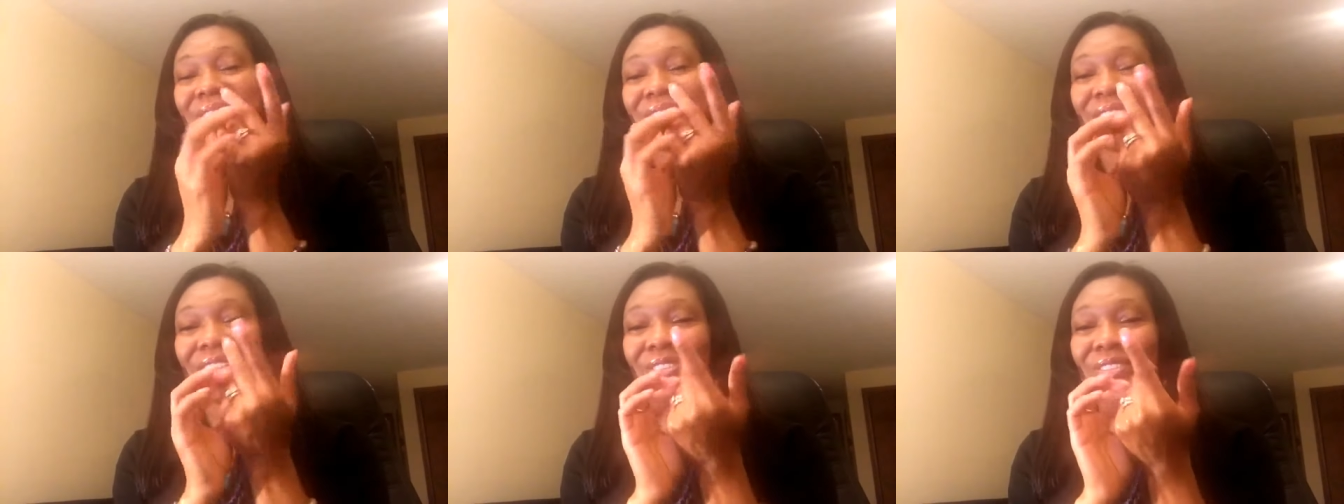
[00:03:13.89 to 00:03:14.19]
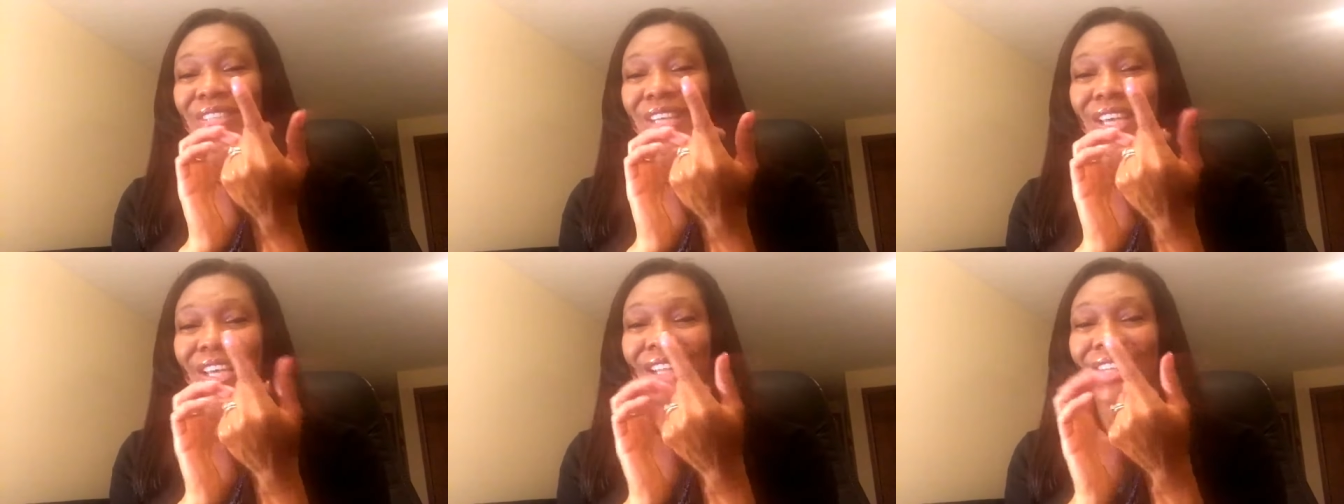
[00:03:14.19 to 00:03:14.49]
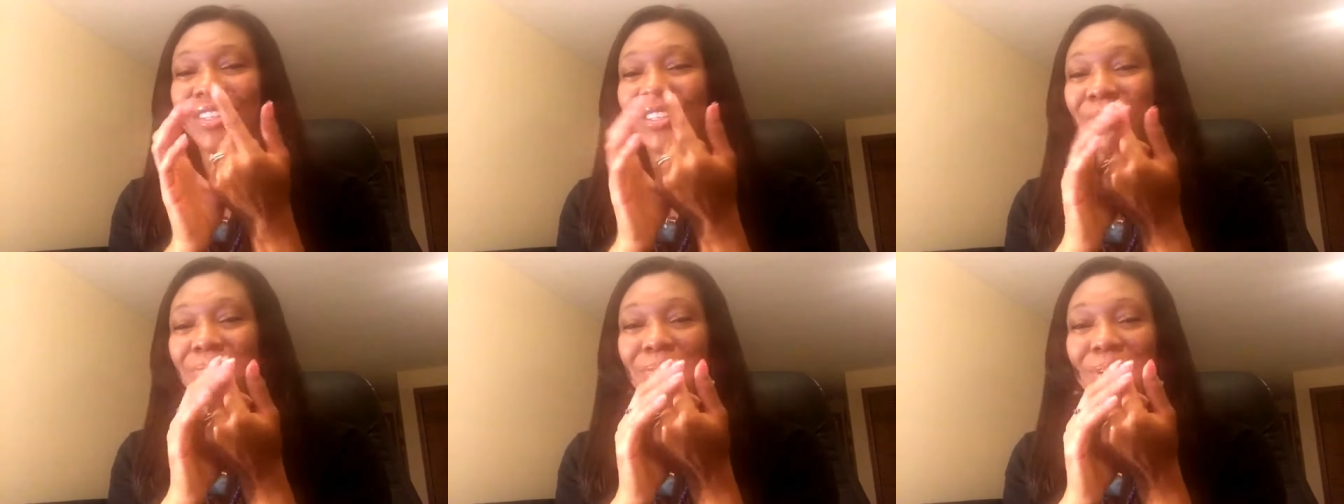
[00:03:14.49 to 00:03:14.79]
you take a
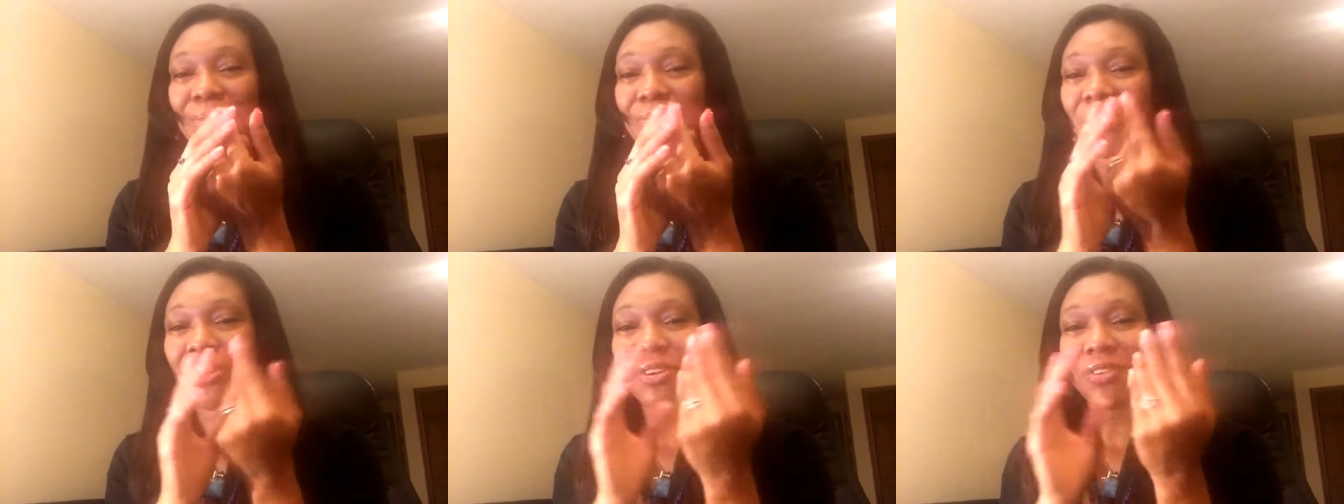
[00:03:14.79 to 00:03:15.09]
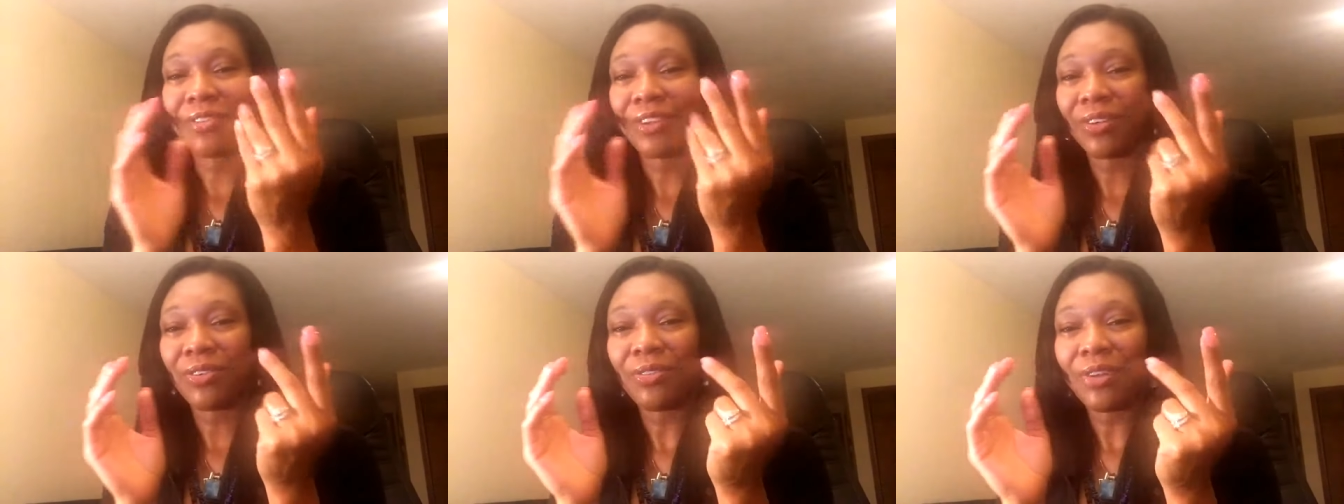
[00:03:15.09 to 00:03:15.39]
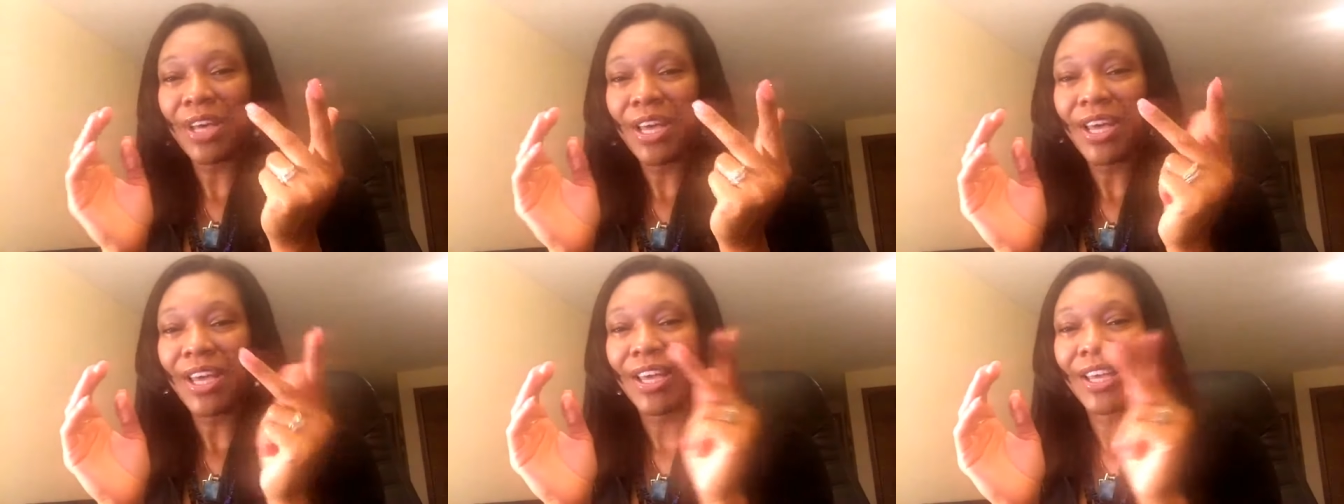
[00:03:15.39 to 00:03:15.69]
little bit more of it
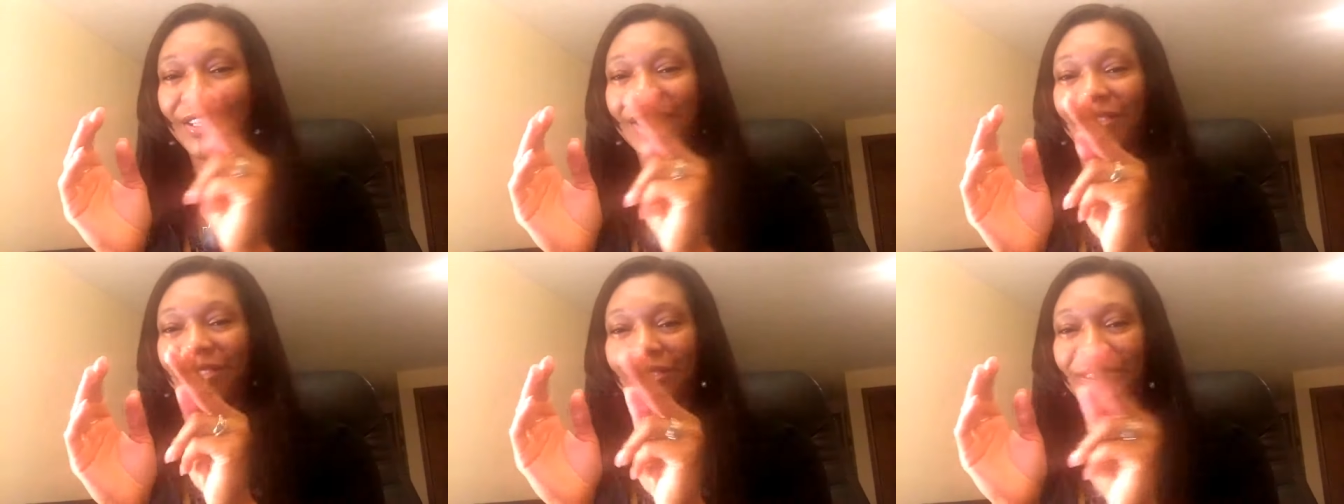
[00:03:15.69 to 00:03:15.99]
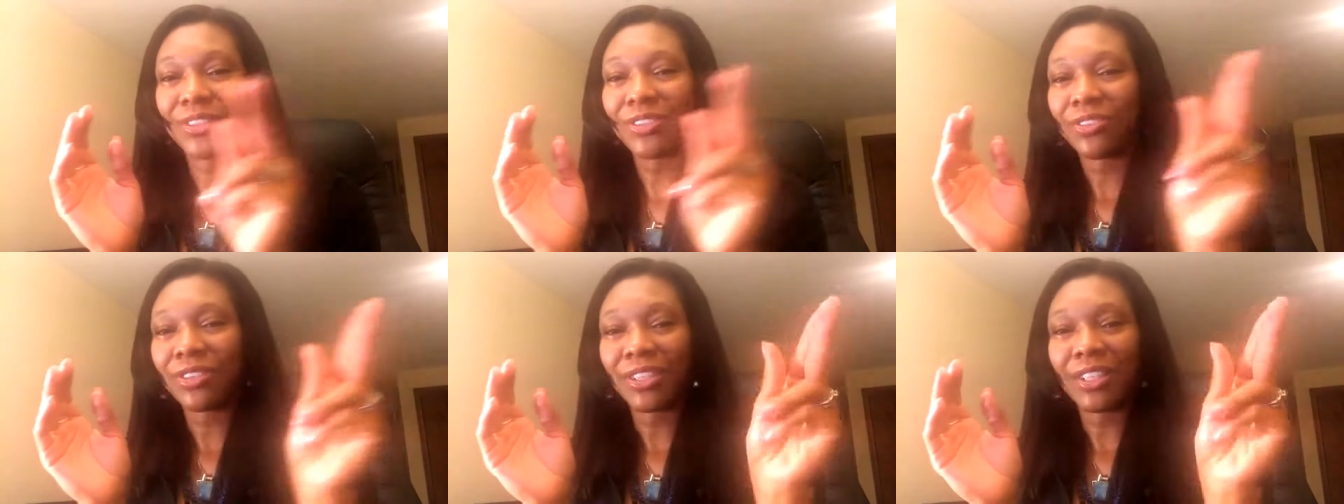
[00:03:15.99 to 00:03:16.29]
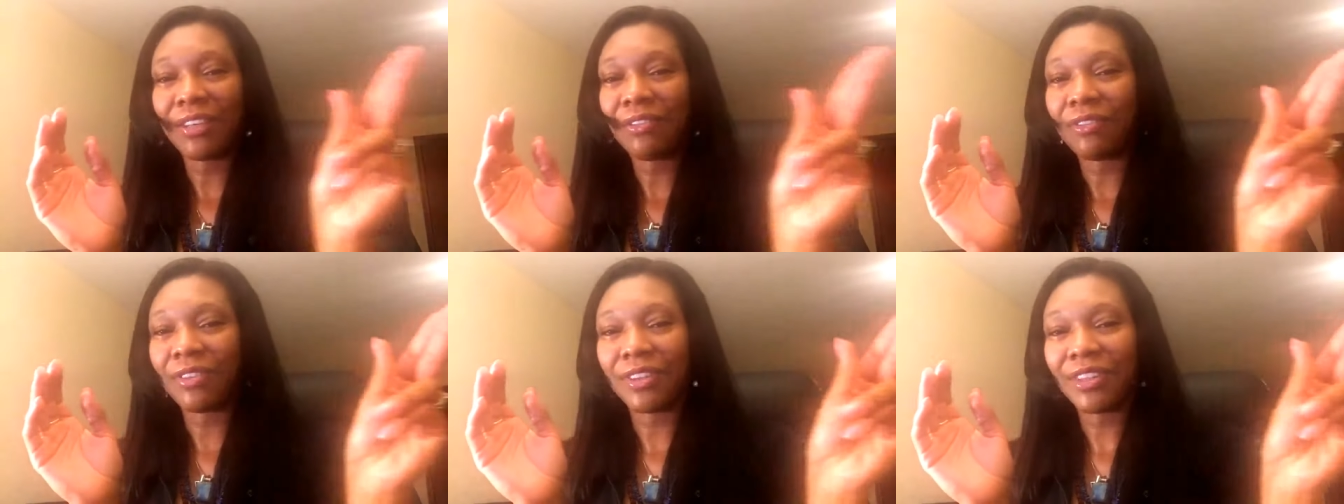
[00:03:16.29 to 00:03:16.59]
away, so you're only
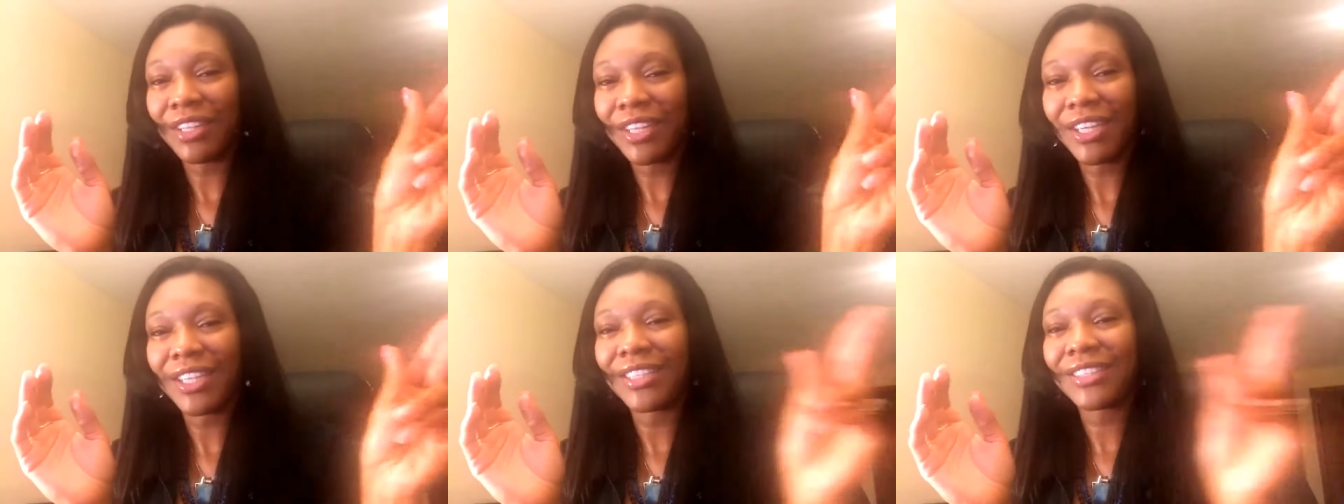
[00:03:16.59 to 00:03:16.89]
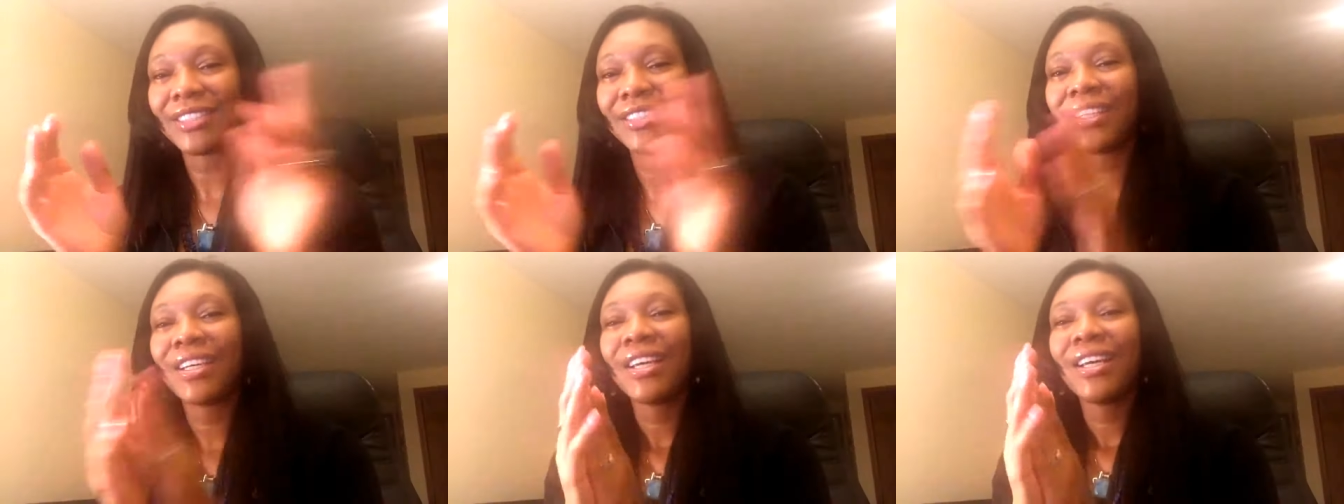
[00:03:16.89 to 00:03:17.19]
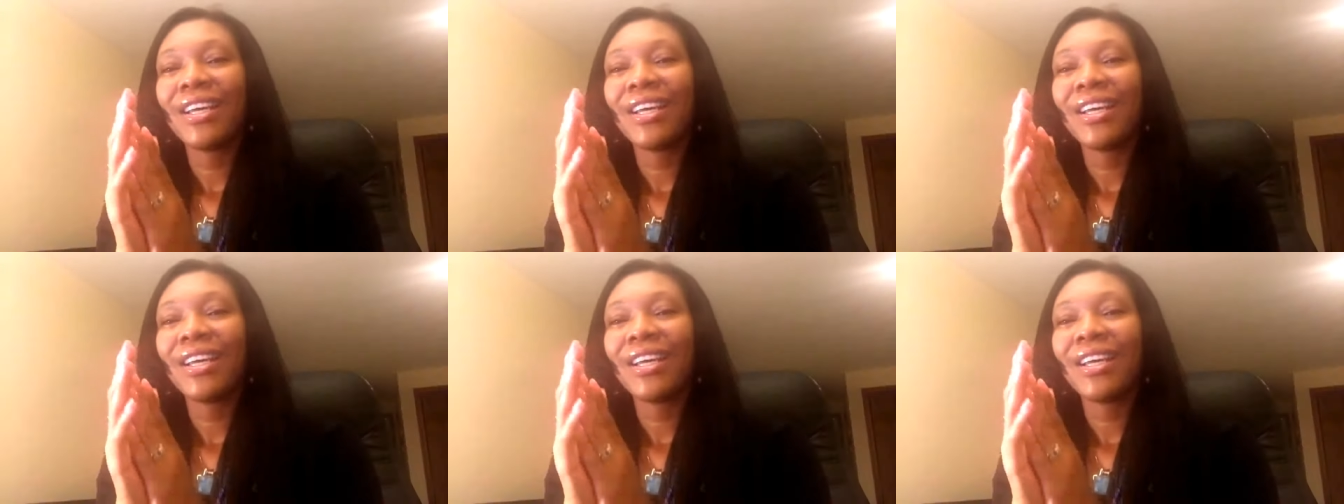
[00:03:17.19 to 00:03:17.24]
left with this.